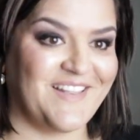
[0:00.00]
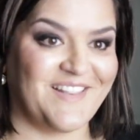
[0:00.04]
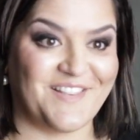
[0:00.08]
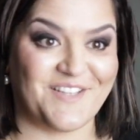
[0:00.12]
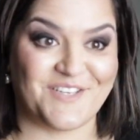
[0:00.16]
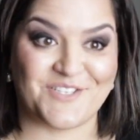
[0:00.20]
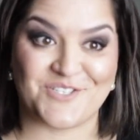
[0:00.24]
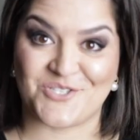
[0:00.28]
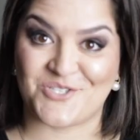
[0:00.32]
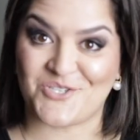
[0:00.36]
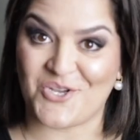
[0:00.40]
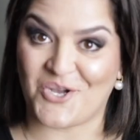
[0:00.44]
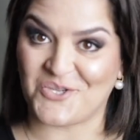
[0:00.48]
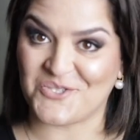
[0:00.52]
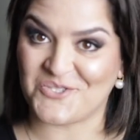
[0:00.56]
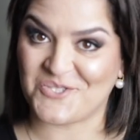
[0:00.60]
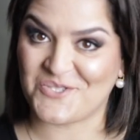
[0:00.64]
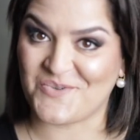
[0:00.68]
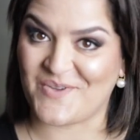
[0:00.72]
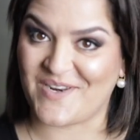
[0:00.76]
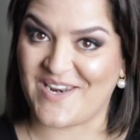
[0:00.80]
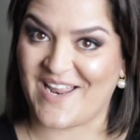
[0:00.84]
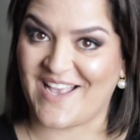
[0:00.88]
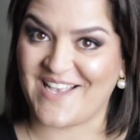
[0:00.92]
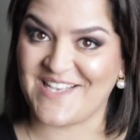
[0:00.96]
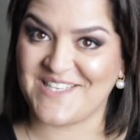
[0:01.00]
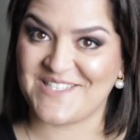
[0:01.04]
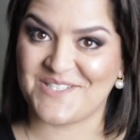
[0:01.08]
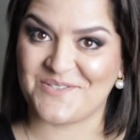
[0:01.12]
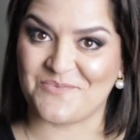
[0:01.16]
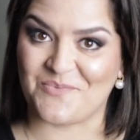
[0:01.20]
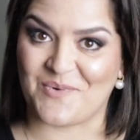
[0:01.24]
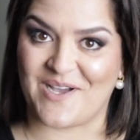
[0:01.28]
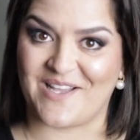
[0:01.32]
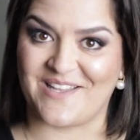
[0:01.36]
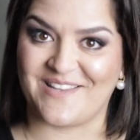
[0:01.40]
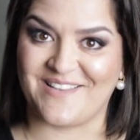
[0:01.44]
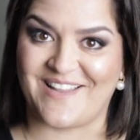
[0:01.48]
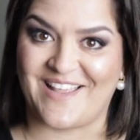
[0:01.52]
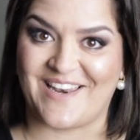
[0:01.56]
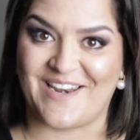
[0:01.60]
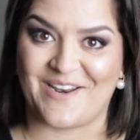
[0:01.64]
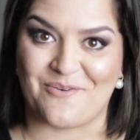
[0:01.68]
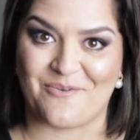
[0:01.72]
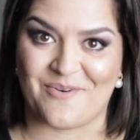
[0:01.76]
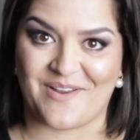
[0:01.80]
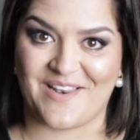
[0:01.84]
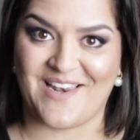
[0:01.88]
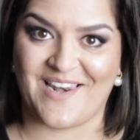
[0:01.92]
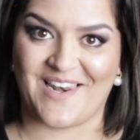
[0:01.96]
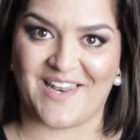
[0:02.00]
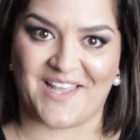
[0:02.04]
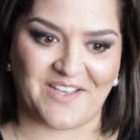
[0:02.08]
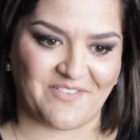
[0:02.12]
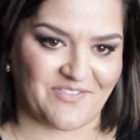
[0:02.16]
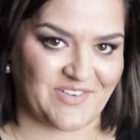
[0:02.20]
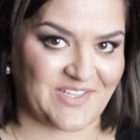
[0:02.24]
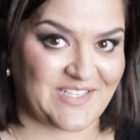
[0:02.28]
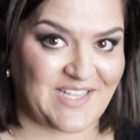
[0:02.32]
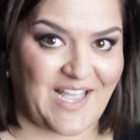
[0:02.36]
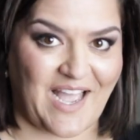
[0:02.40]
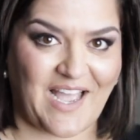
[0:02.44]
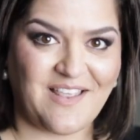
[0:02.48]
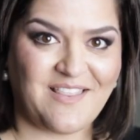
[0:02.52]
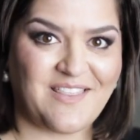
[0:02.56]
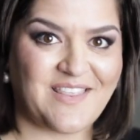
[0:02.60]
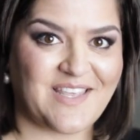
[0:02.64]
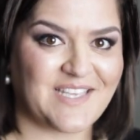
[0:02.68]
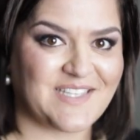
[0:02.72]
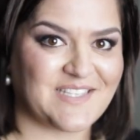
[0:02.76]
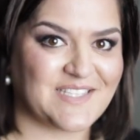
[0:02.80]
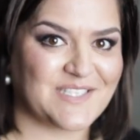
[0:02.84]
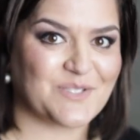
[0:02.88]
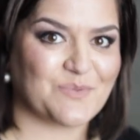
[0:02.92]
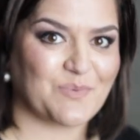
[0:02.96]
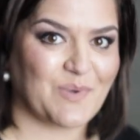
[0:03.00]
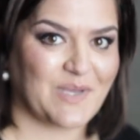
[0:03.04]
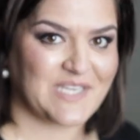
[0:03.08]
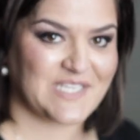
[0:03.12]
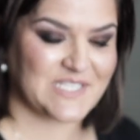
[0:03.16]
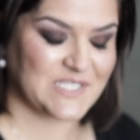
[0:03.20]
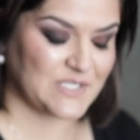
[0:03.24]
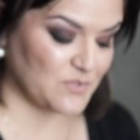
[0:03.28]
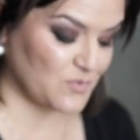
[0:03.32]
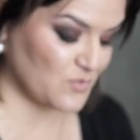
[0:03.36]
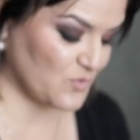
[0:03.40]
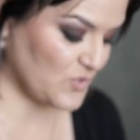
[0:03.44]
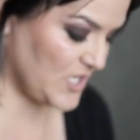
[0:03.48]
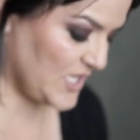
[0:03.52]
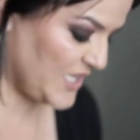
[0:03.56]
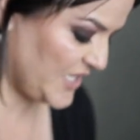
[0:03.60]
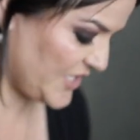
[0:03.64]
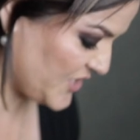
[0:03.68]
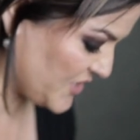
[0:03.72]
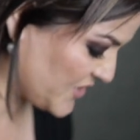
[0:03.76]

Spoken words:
there's also a nice one that I really love it. I think this one is really